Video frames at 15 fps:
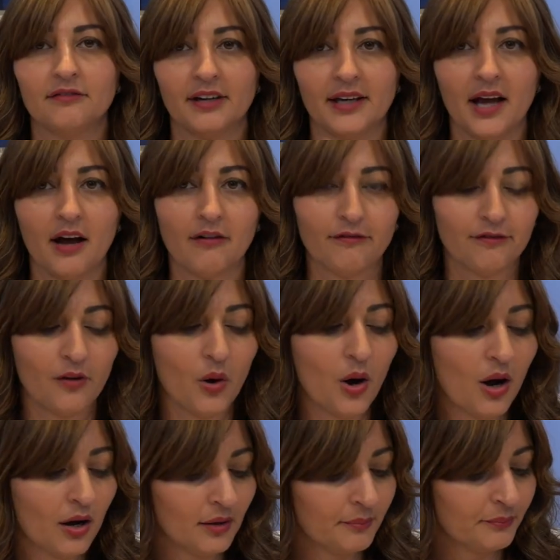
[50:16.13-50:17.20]

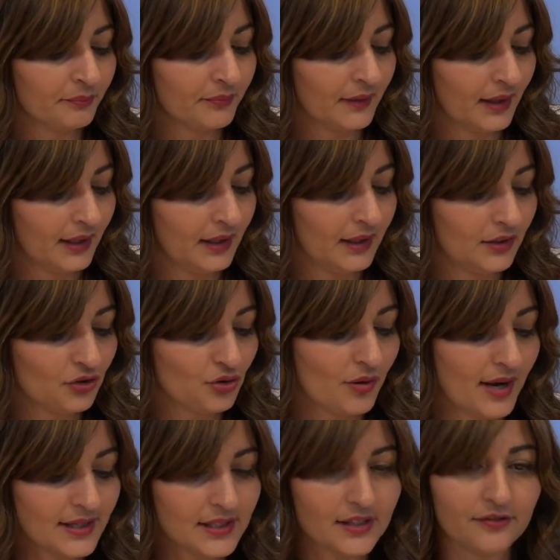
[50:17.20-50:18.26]
Vayavor, he
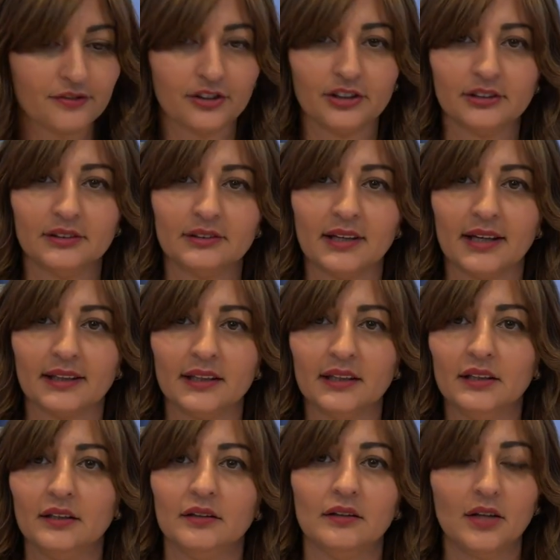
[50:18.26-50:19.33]
transferred, like
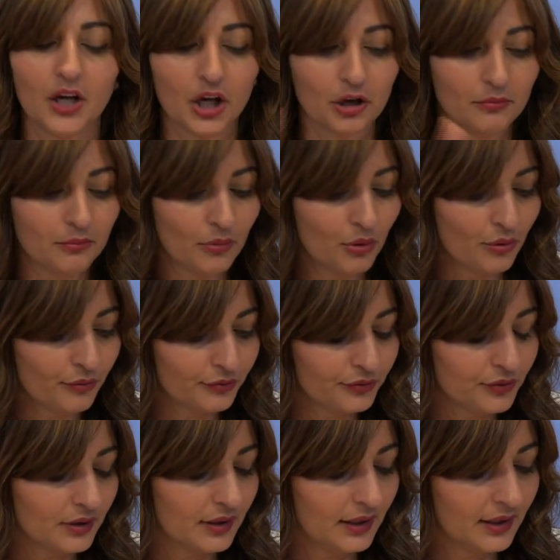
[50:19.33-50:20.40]
he
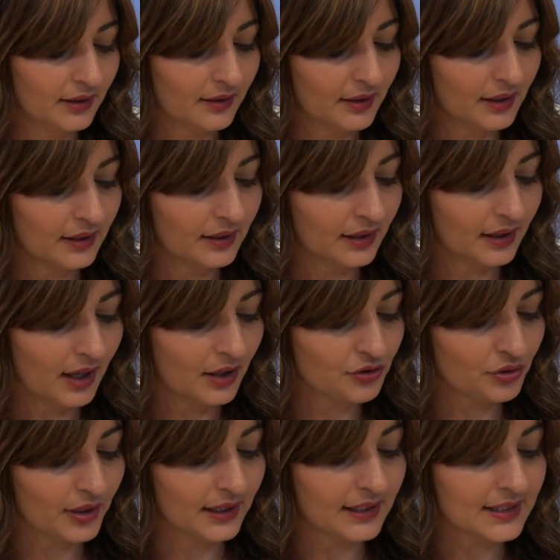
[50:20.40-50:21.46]
moved in the
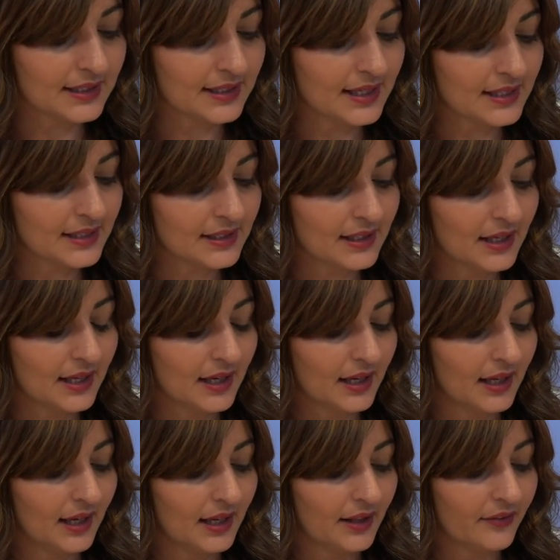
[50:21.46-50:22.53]
country. And it says,
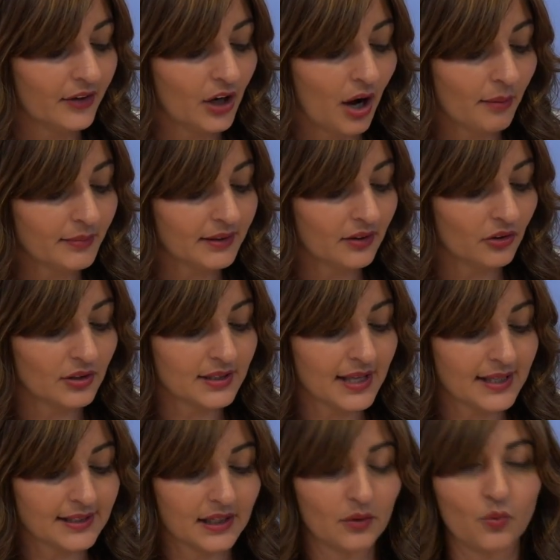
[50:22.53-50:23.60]
the commentary is
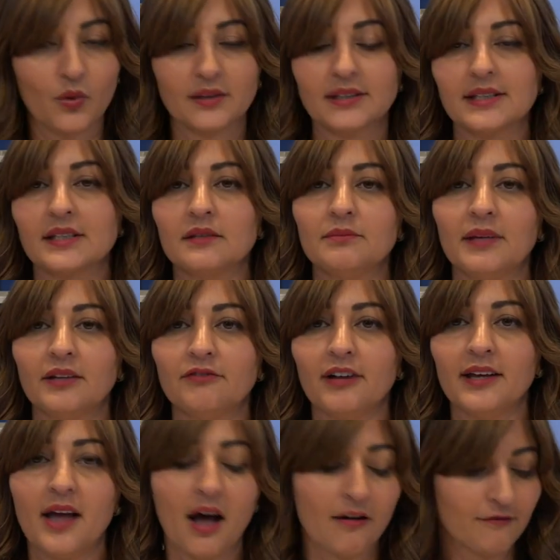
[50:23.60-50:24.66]
asking, what does it mean
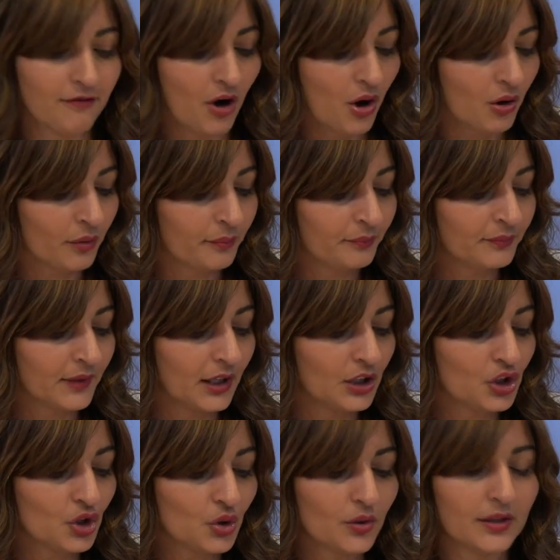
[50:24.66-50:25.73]
Vayavor?
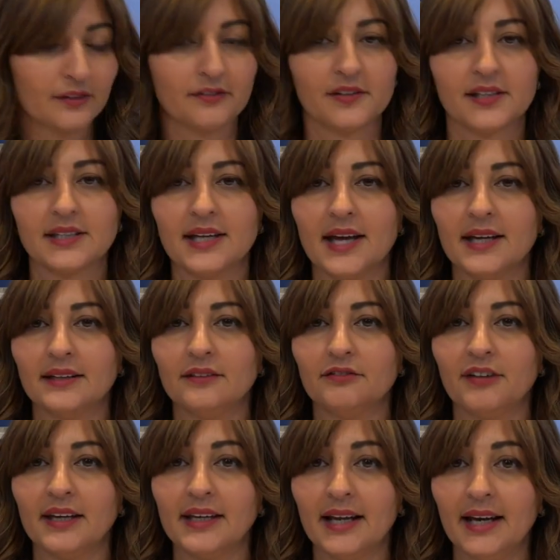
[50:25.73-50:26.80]
It should have said
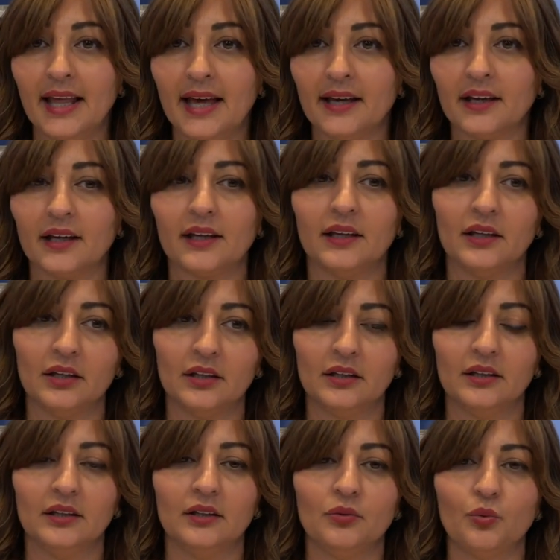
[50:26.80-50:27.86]
Vayelech,
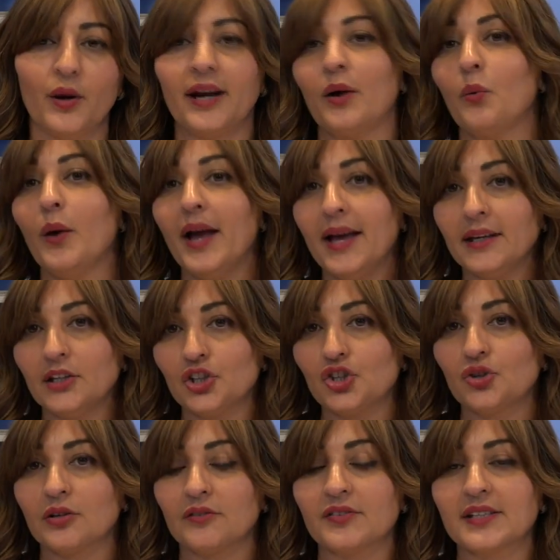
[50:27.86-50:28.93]
he went away. It
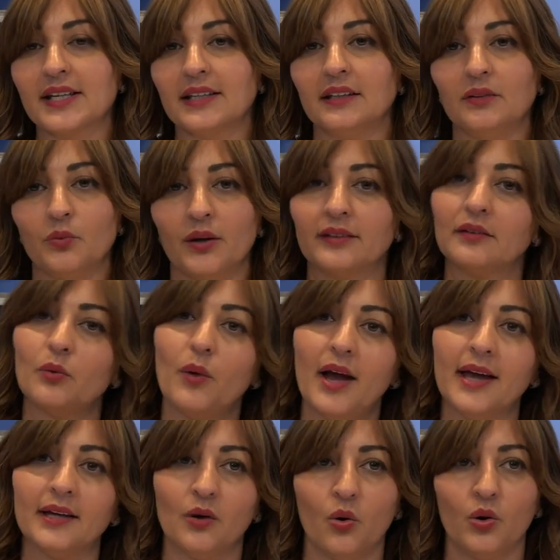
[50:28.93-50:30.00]
should have said he went
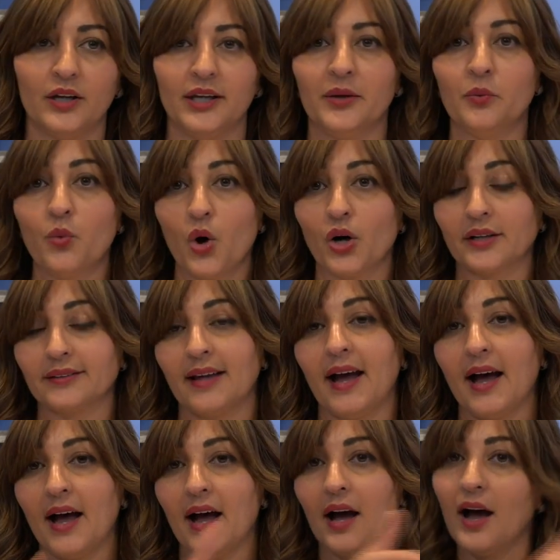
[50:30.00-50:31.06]
away, or he walked
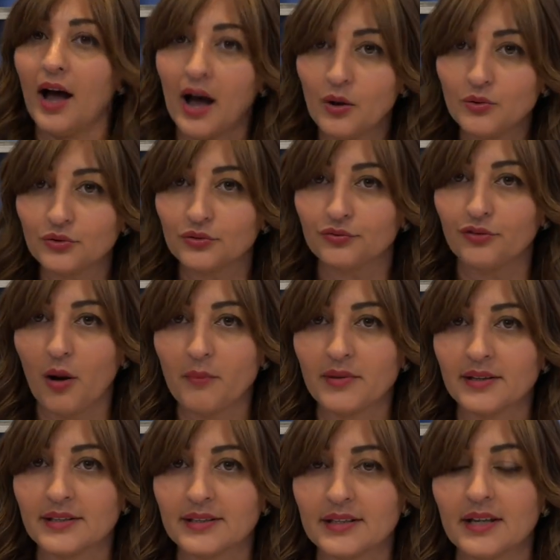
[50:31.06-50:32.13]
out from
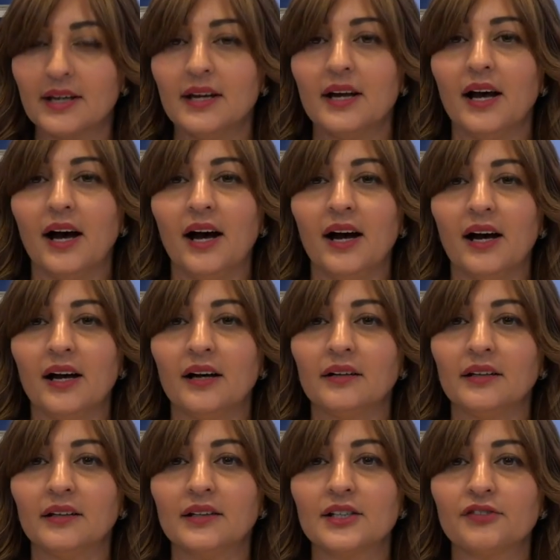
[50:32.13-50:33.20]
his
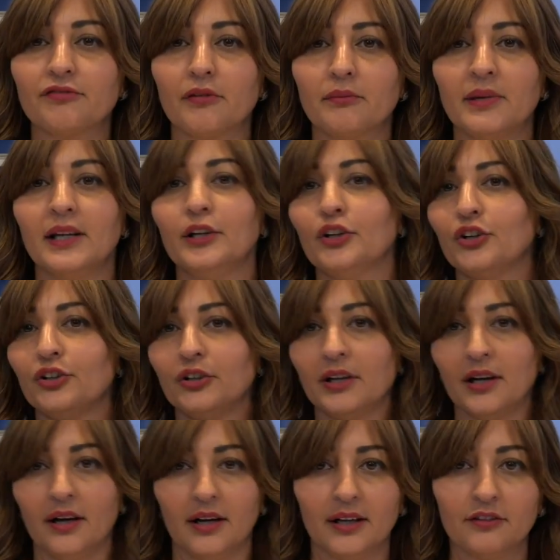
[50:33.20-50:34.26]

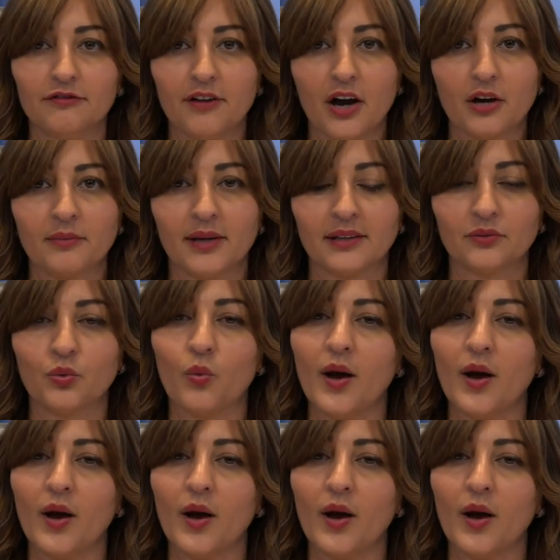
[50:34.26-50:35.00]
familiar environment.